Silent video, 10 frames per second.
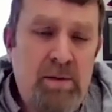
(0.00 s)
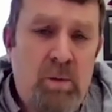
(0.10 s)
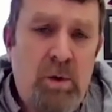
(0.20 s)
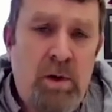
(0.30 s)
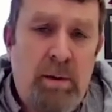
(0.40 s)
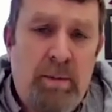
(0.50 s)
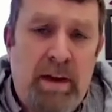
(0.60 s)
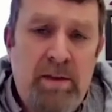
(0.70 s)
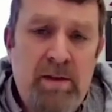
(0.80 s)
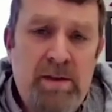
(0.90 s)
We're going to
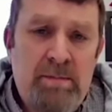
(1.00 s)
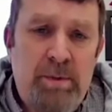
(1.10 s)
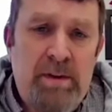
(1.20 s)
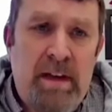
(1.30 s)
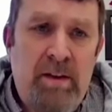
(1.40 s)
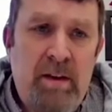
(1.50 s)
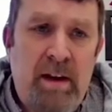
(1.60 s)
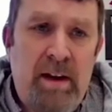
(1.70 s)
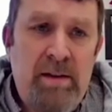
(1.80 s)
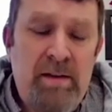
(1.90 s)
get those put together
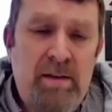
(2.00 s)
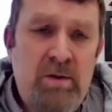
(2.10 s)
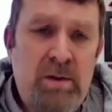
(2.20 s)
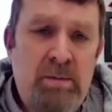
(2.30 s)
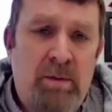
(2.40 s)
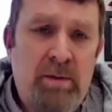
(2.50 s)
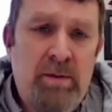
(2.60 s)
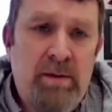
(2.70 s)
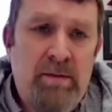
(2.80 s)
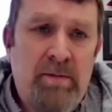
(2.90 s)
and shoot them over
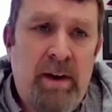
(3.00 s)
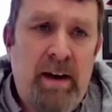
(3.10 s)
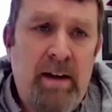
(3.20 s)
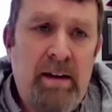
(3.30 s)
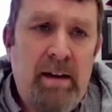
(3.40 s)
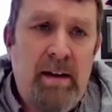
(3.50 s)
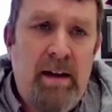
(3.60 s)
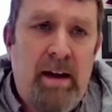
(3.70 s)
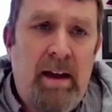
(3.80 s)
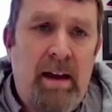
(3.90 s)
to Frank
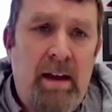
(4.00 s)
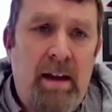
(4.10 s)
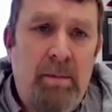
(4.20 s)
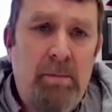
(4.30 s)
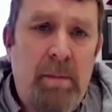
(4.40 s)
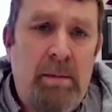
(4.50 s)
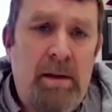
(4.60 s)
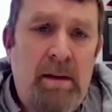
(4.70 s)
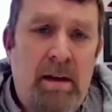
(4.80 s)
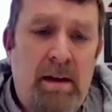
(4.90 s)
and
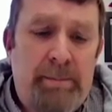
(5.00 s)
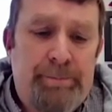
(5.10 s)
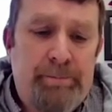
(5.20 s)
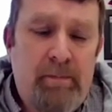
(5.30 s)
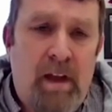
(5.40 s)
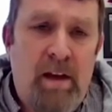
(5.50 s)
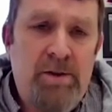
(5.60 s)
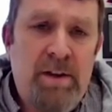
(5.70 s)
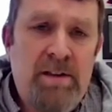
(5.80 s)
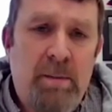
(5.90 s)
maybe
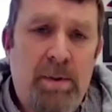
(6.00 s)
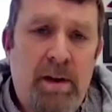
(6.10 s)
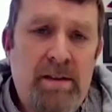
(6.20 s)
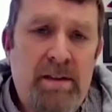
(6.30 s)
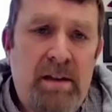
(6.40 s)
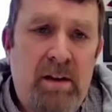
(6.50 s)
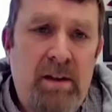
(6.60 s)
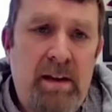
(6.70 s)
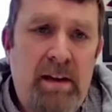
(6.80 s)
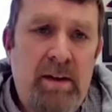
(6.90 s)
adjust our policies on
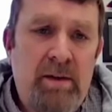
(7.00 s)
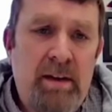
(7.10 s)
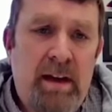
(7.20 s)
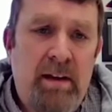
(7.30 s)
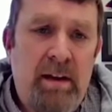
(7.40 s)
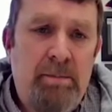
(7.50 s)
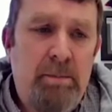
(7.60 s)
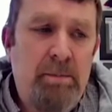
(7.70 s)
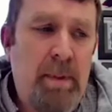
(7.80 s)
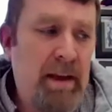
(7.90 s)
cleaning here in the county
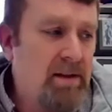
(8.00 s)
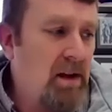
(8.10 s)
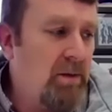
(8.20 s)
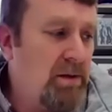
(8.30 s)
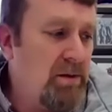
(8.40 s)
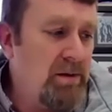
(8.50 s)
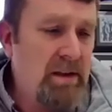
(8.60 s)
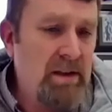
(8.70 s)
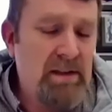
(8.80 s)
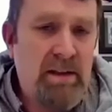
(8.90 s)
based on those new
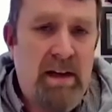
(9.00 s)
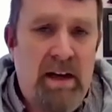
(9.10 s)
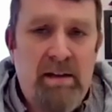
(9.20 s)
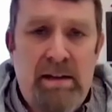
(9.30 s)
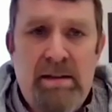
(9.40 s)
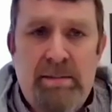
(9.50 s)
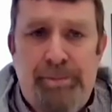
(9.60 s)
CDC guidelines.